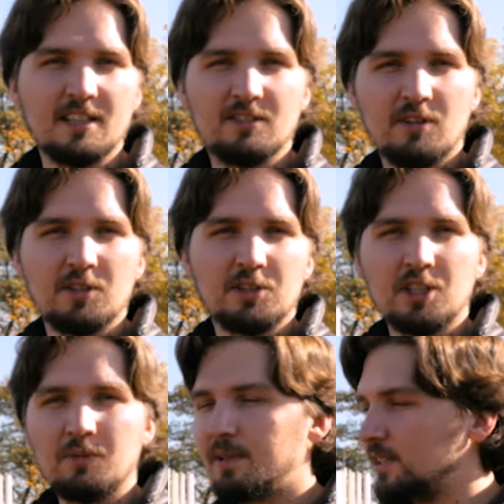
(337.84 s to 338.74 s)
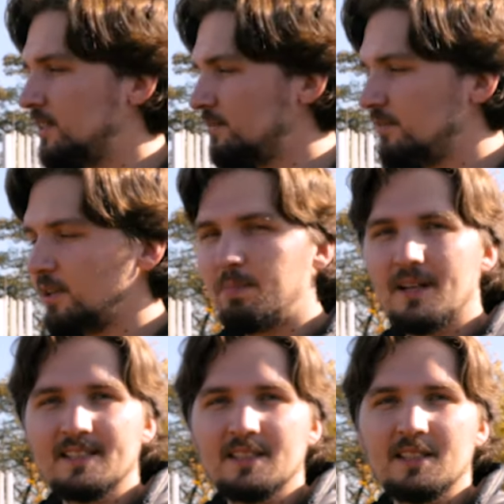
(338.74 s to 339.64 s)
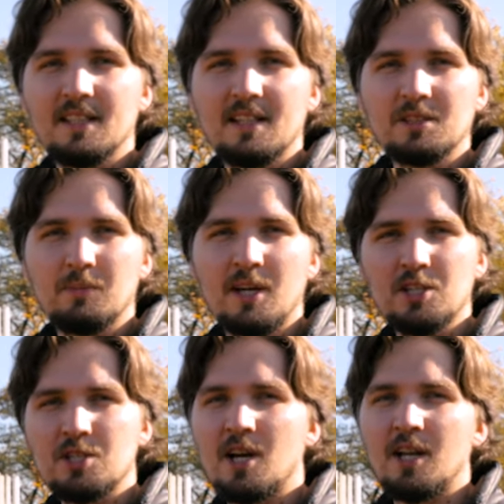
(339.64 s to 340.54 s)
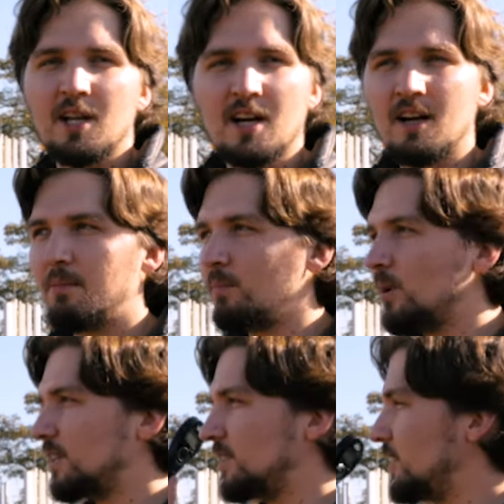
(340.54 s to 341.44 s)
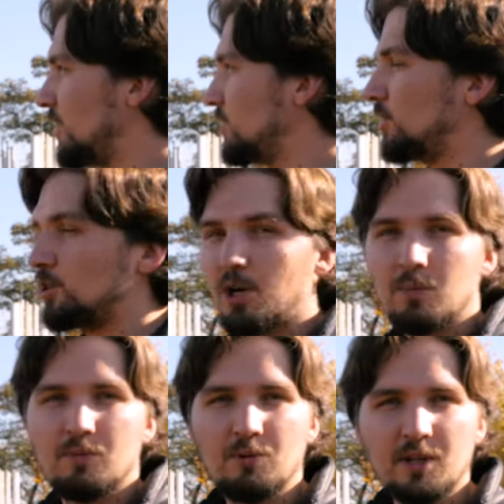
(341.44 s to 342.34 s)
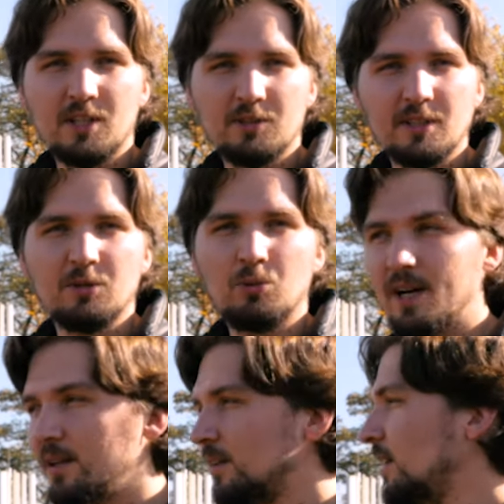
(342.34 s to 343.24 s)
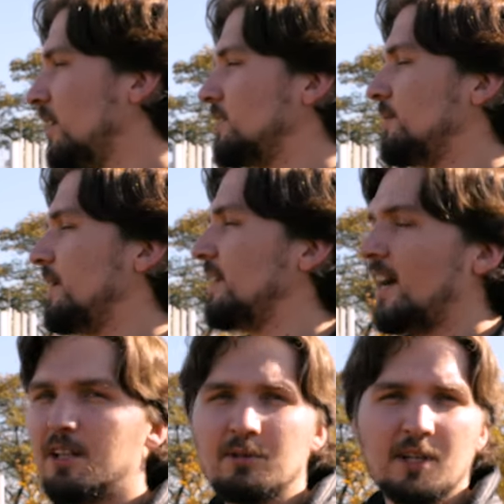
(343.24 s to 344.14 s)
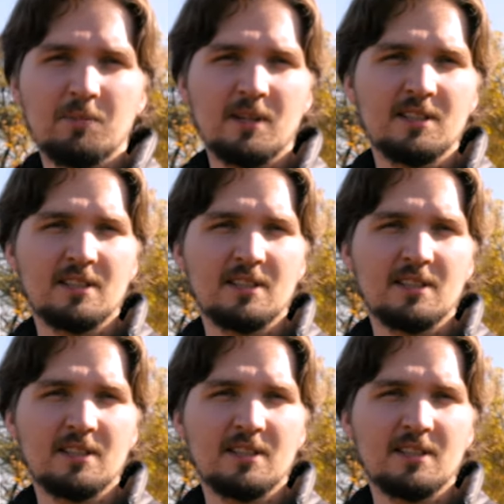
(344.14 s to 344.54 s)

It's very cheap, it's very plasticky, it's made in China, but it does the job really, really well. So I can highly recommend